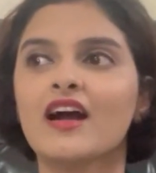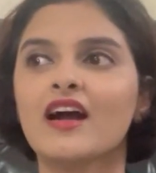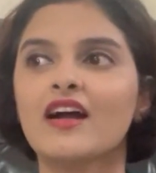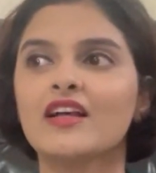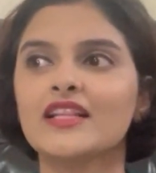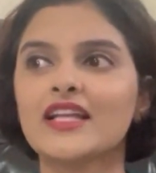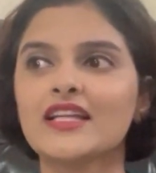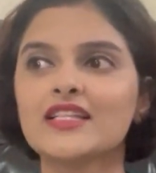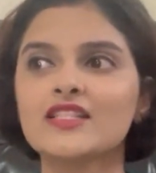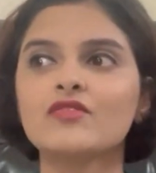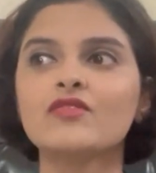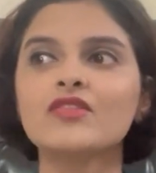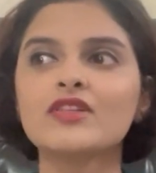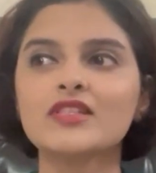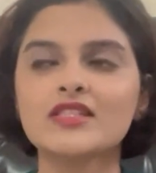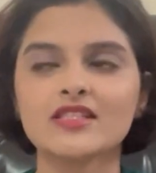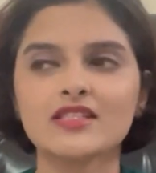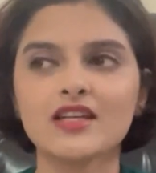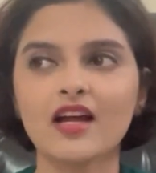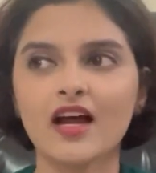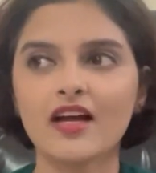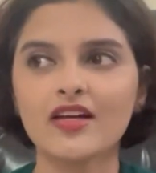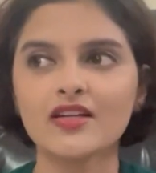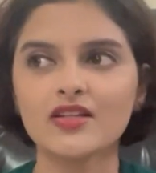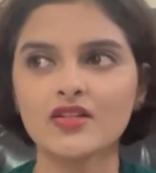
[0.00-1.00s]
Let's first
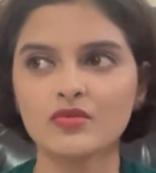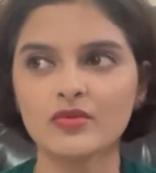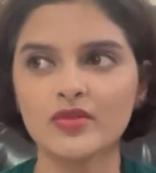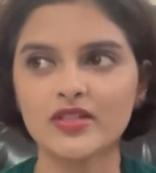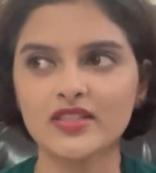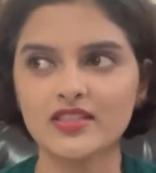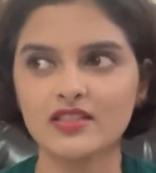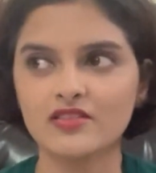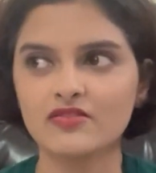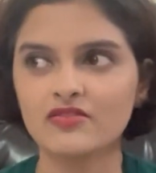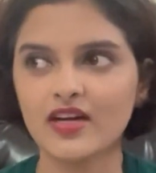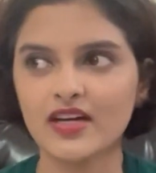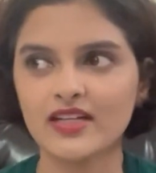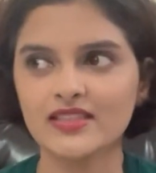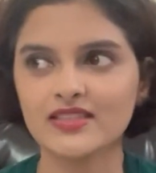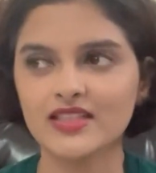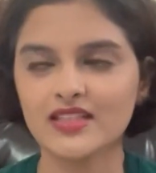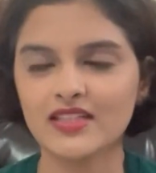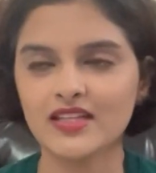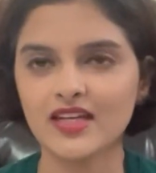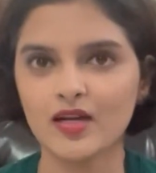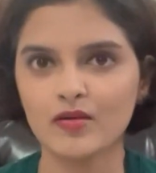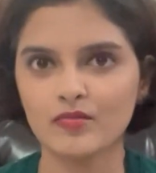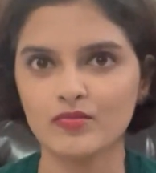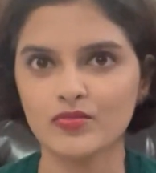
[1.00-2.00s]
start with
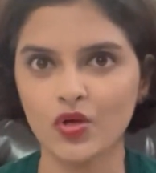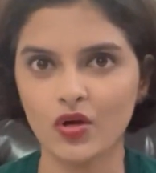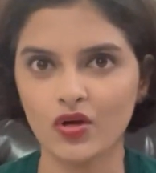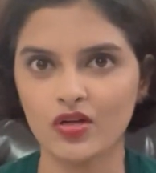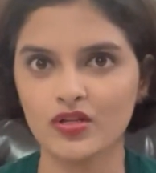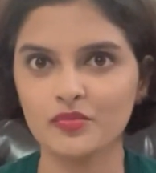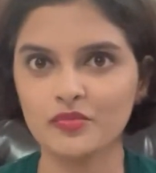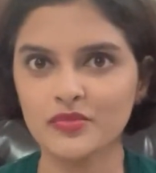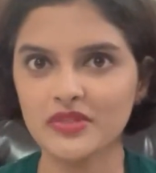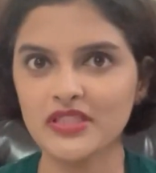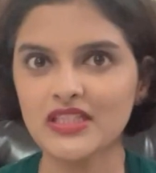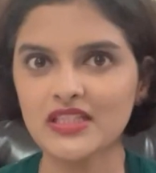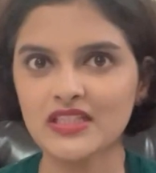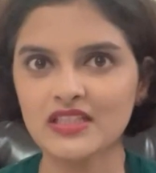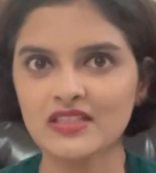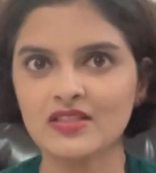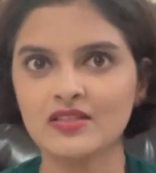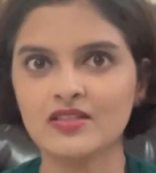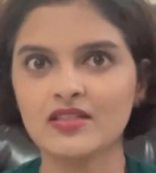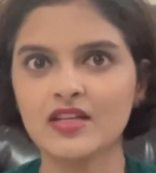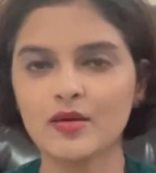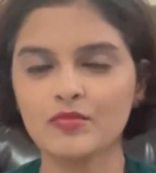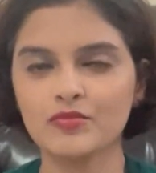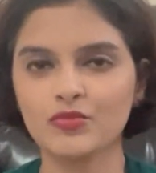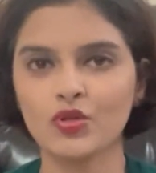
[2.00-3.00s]
defining abnormal.
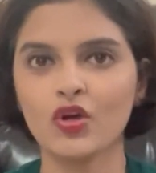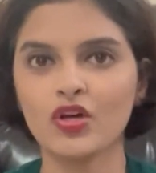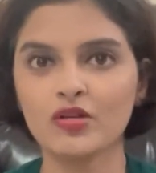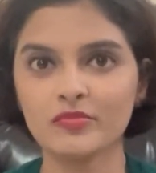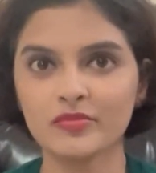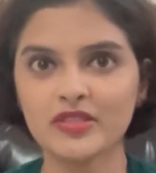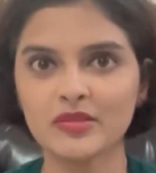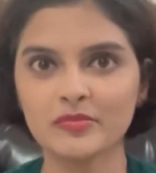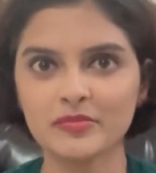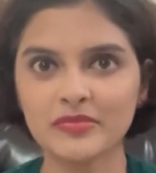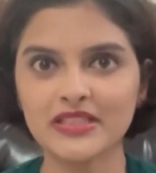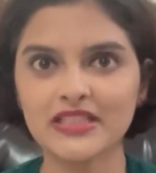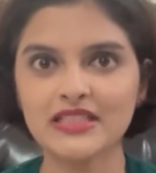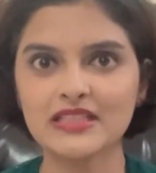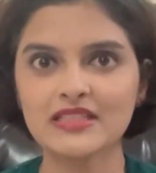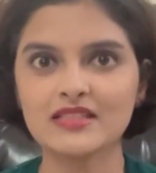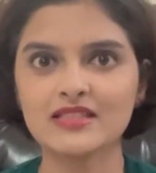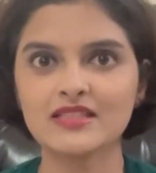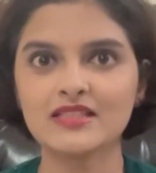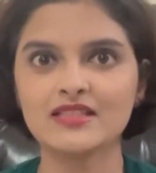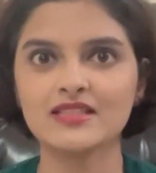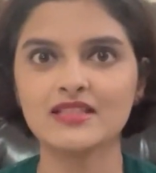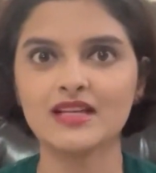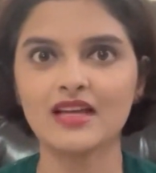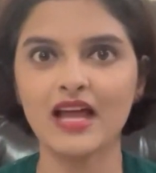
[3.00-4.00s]
Abnormal
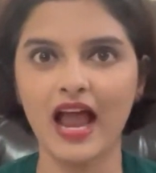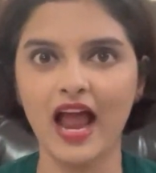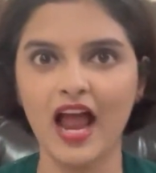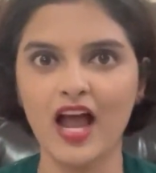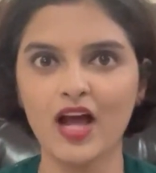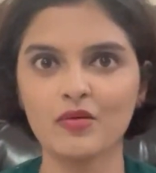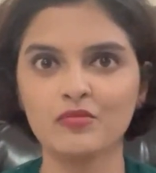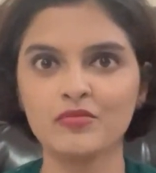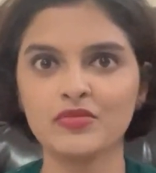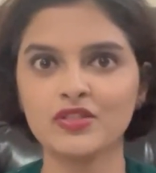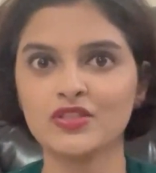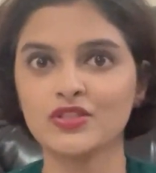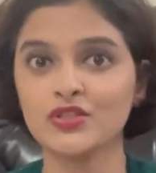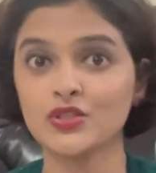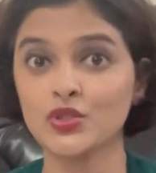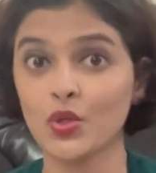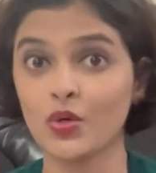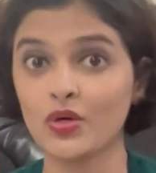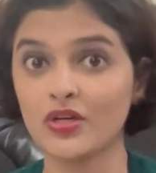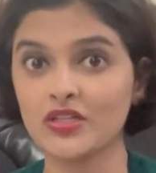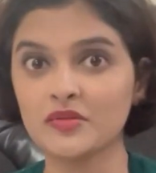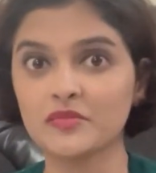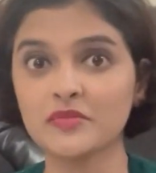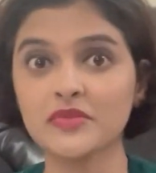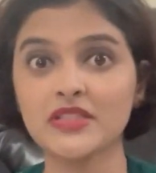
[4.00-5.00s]
means
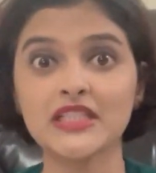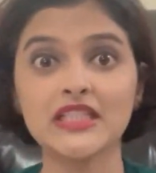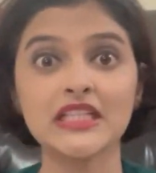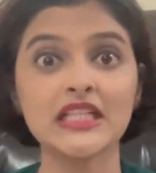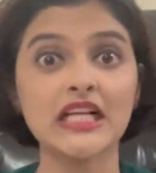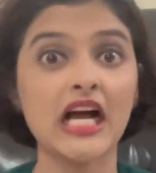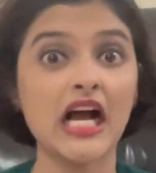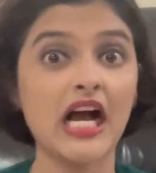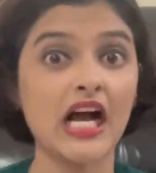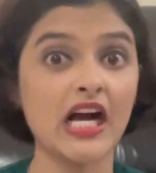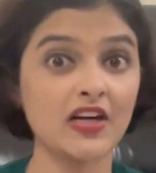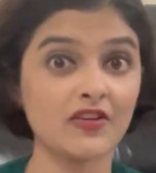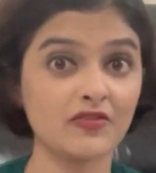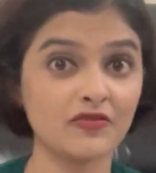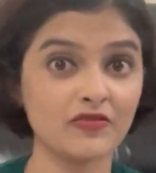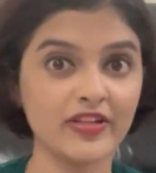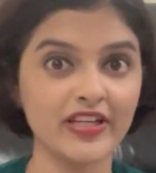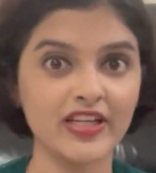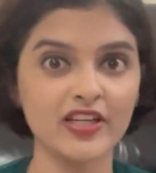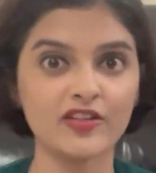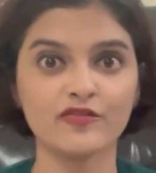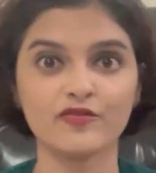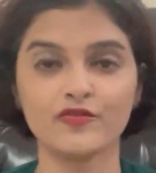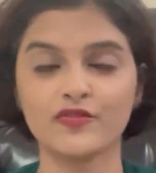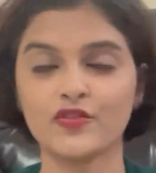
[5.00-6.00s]
abnormal,
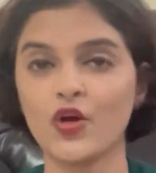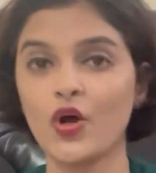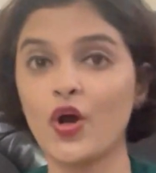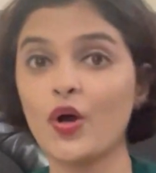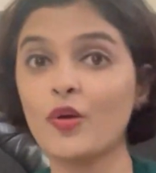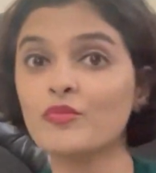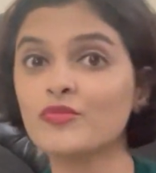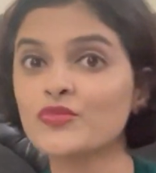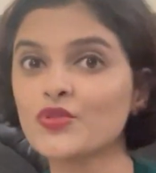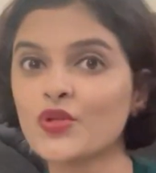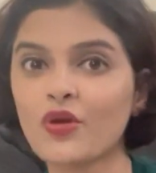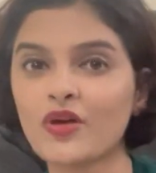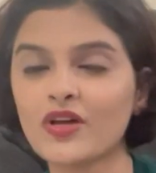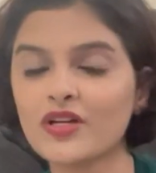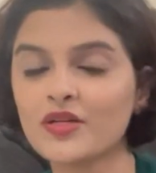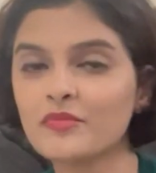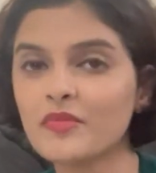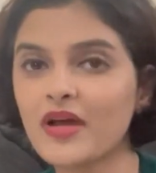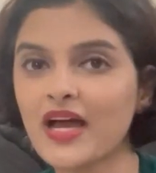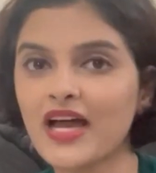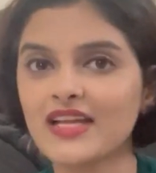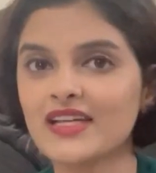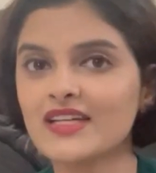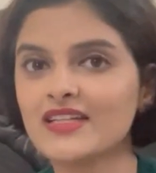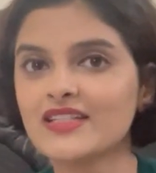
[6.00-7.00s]
away from
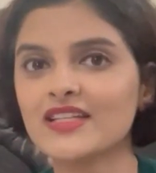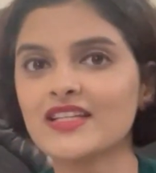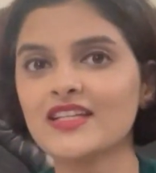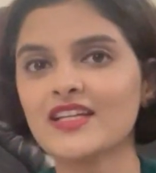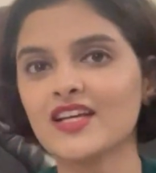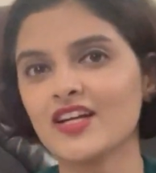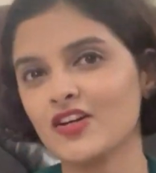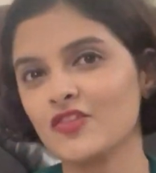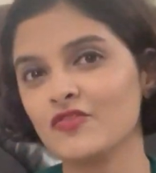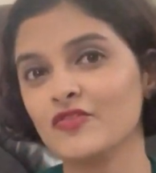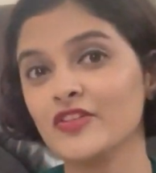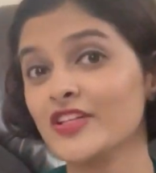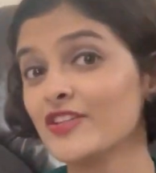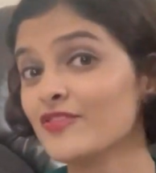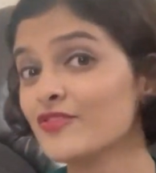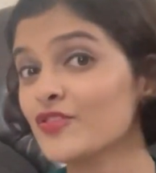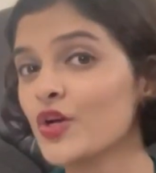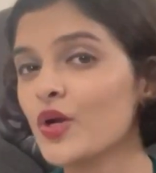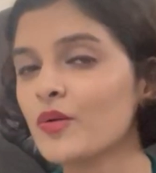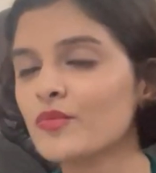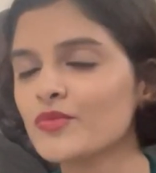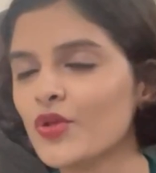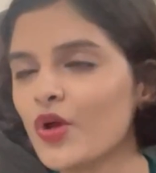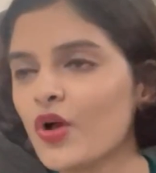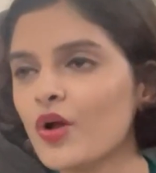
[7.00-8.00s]
normality, away
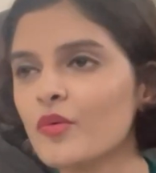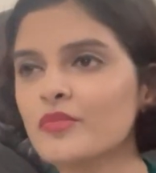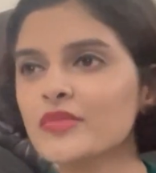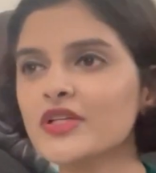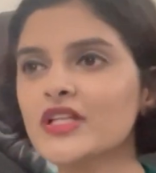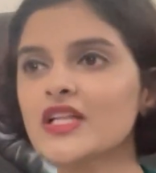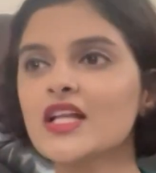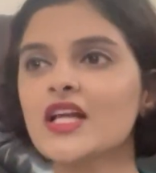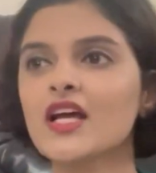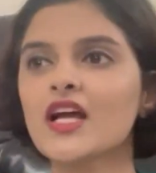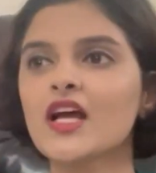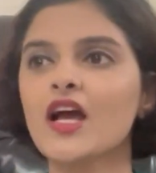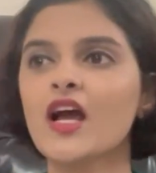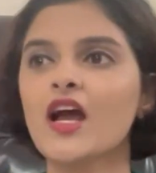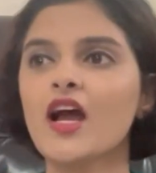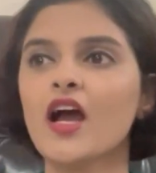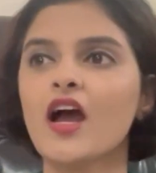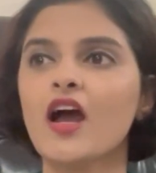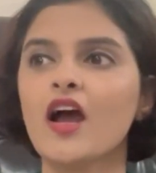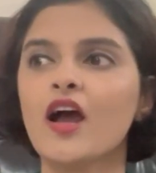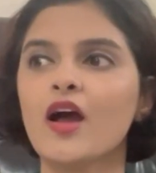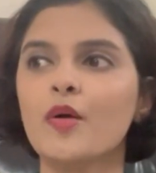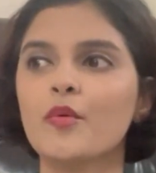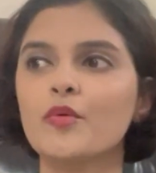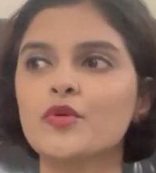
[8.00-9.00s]
from normal.
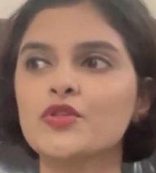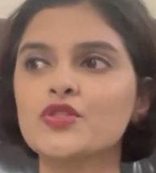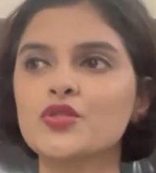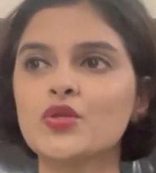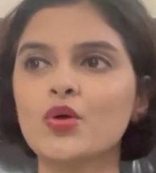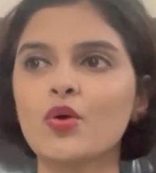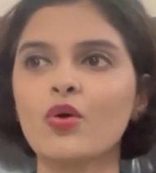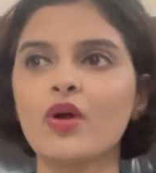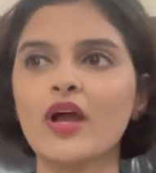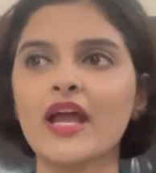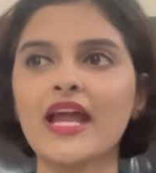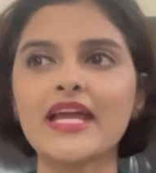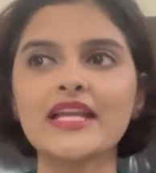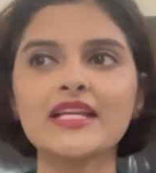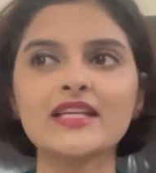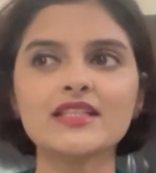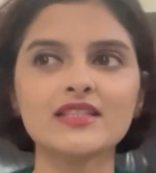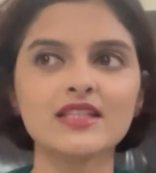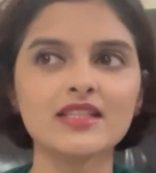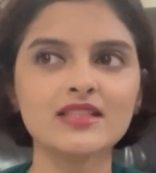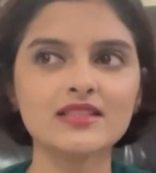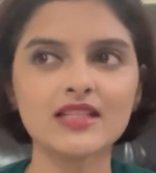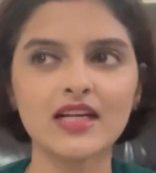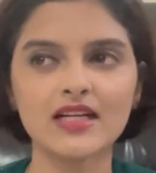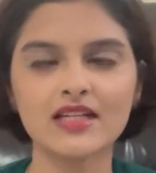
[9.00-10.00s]
So
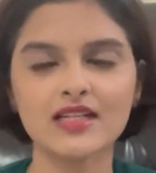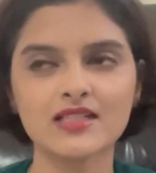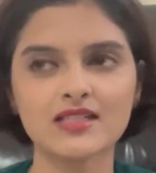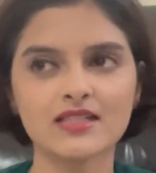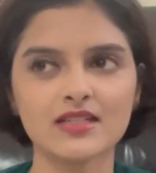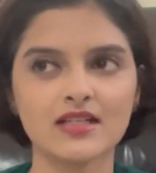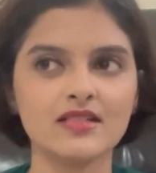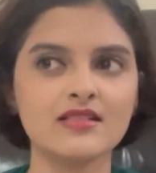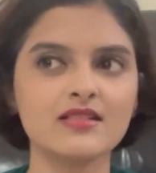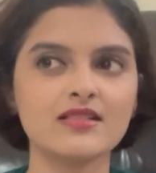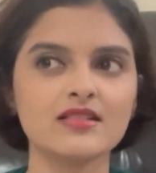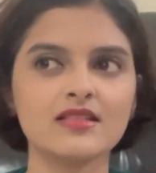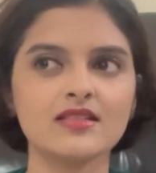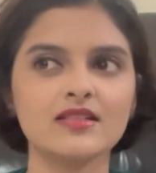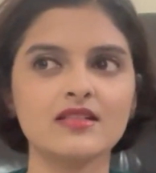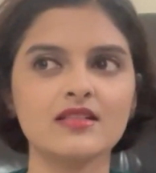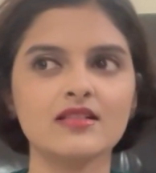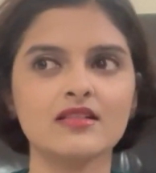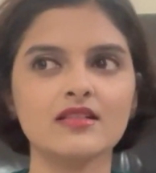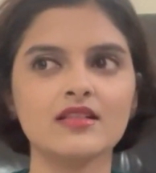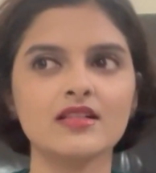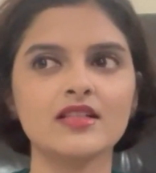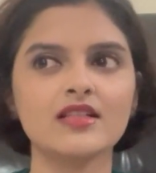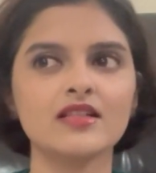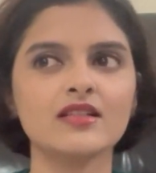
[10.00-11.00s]
anything that is
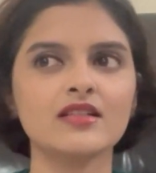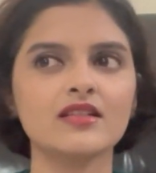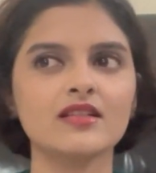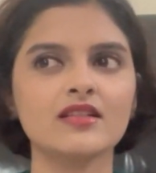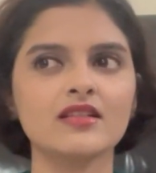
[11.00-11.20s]
considered